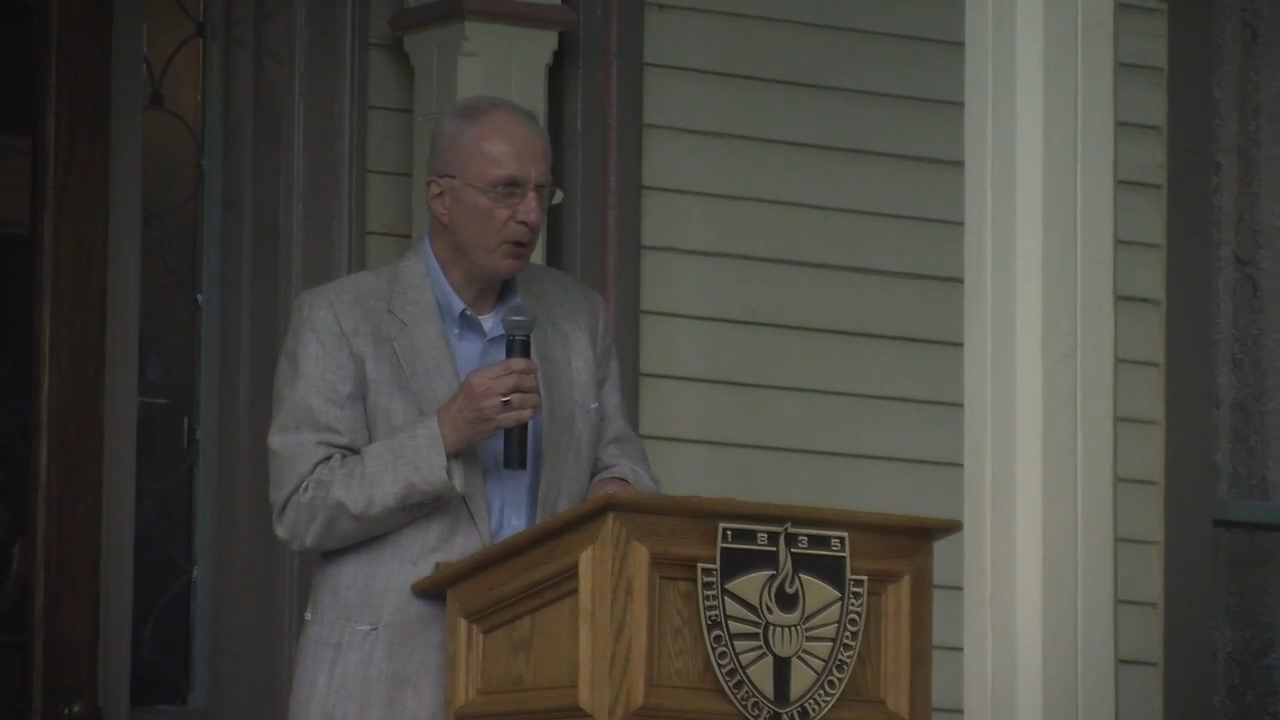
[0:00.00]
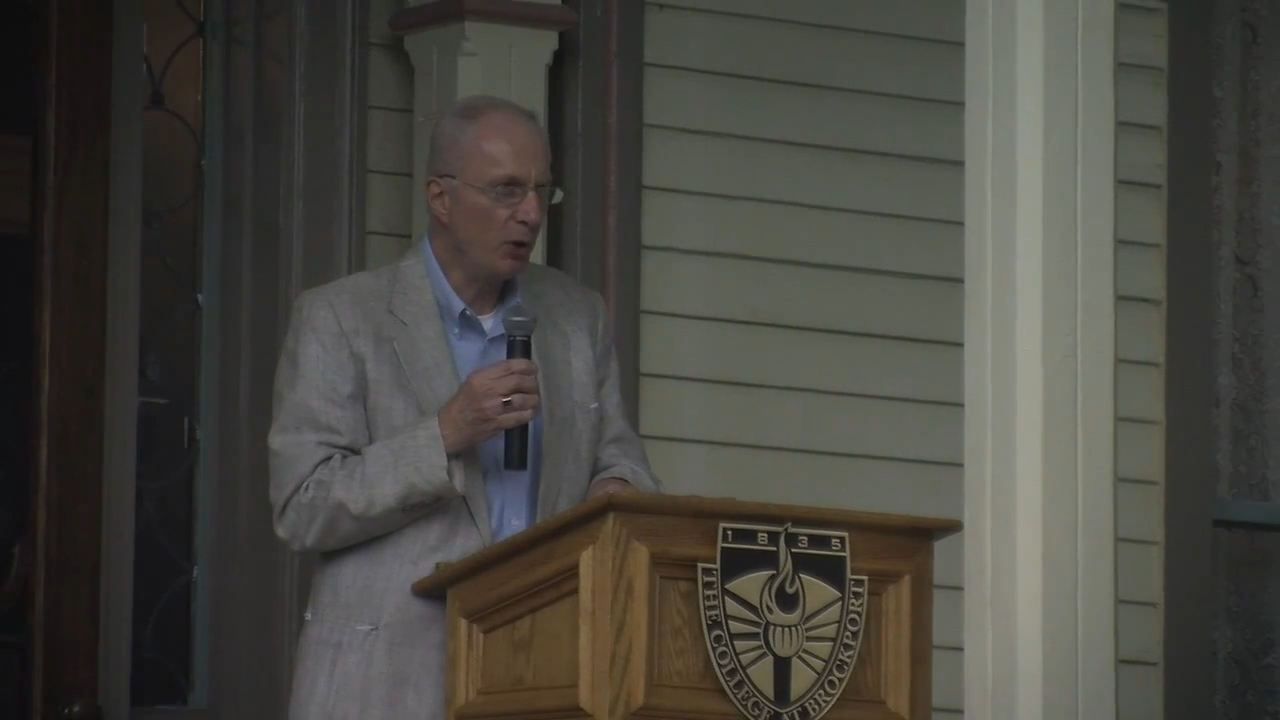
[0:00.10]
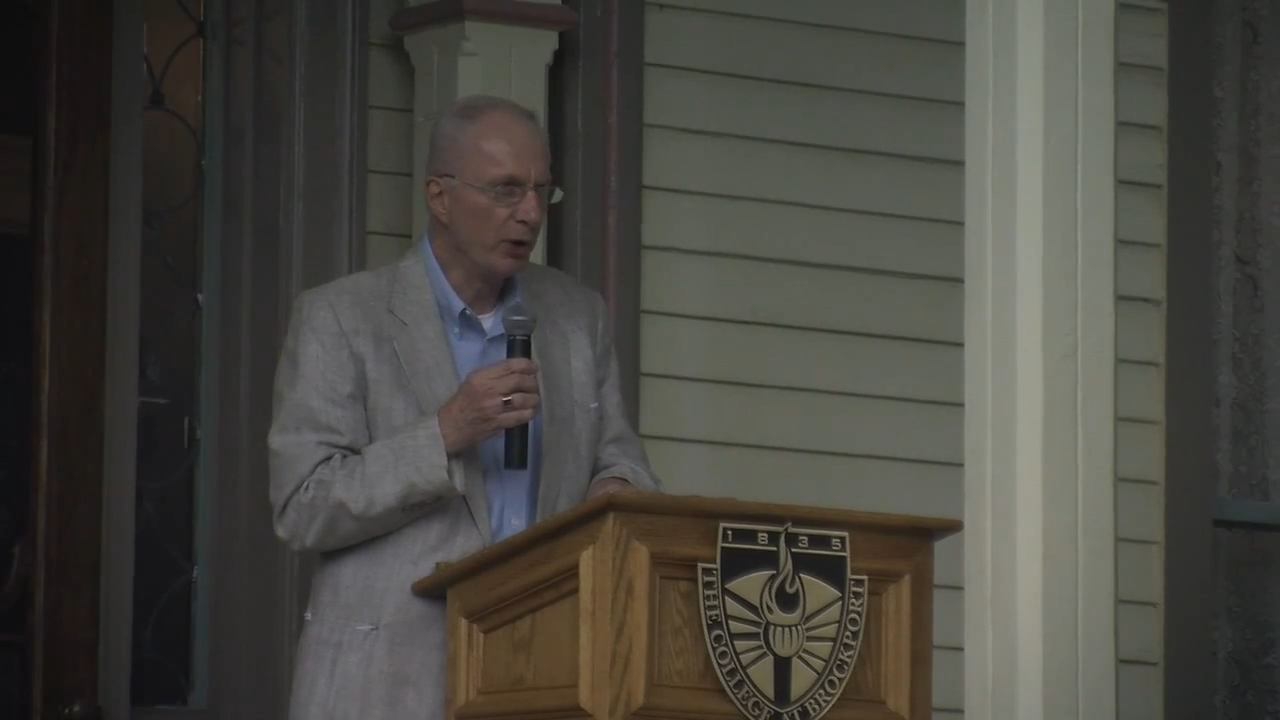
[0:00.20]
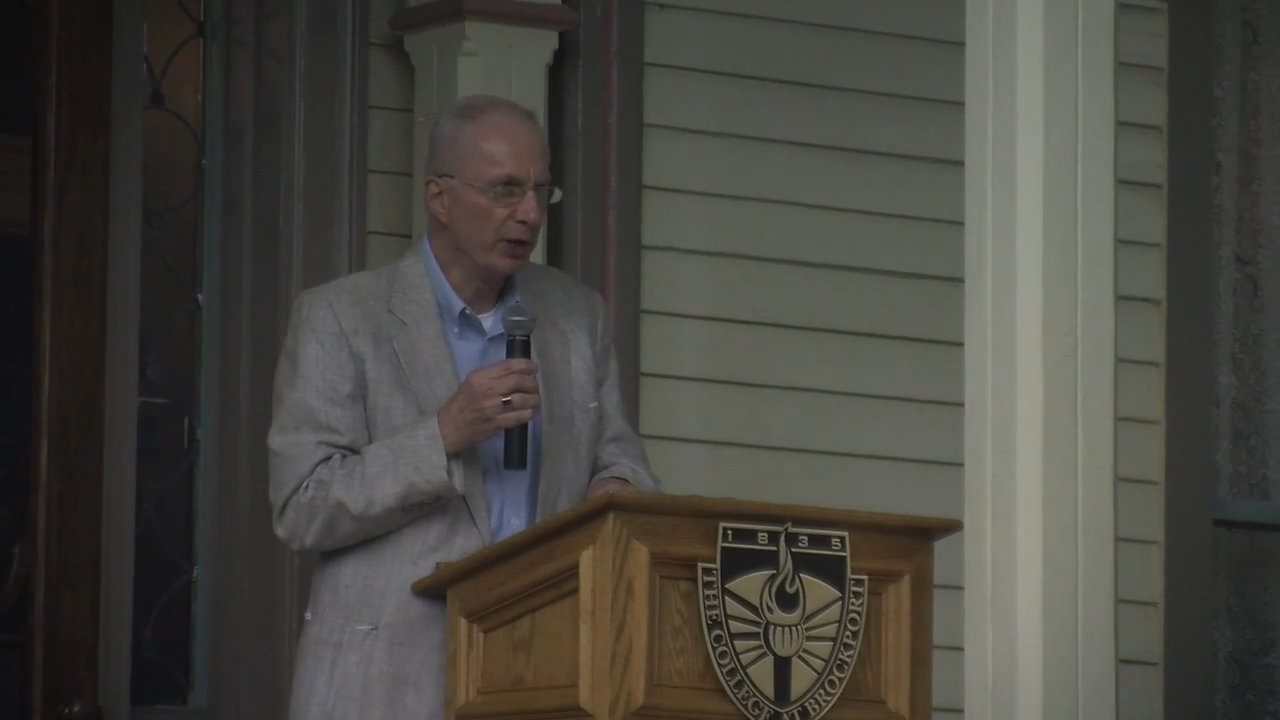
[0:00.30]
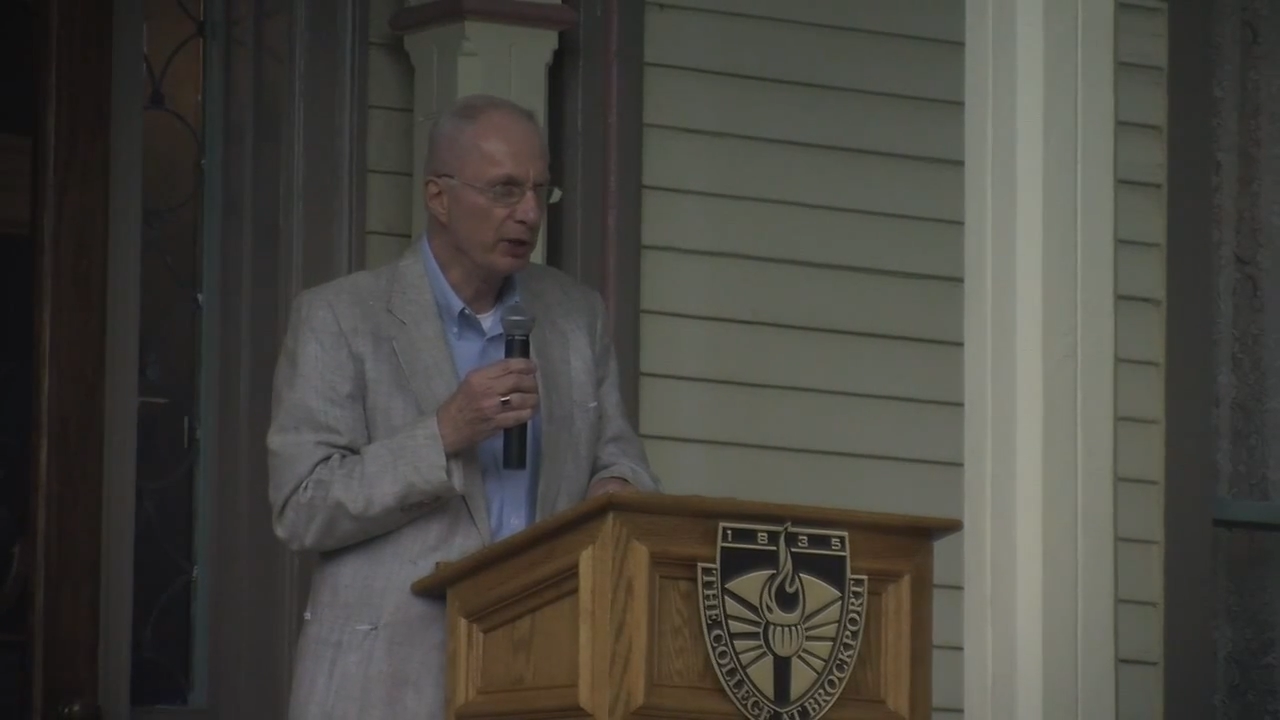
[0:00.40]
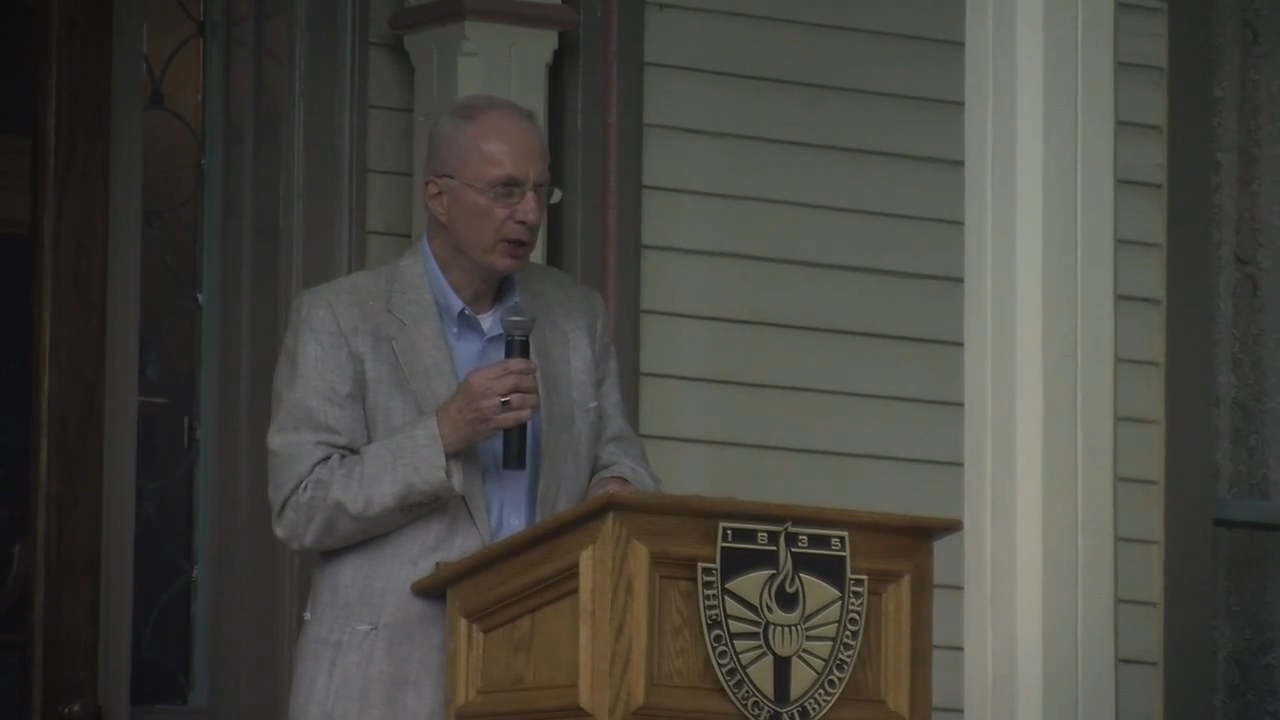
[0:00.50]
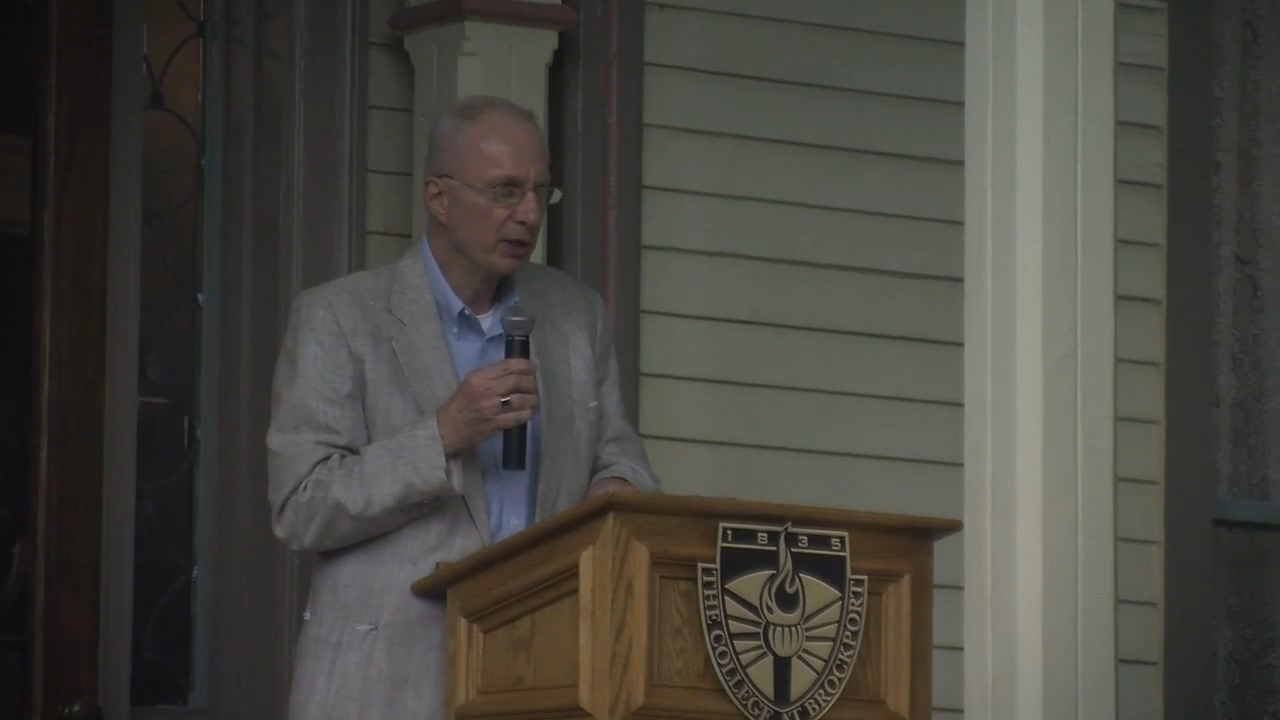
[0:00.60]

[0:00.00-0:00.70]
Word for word: poet,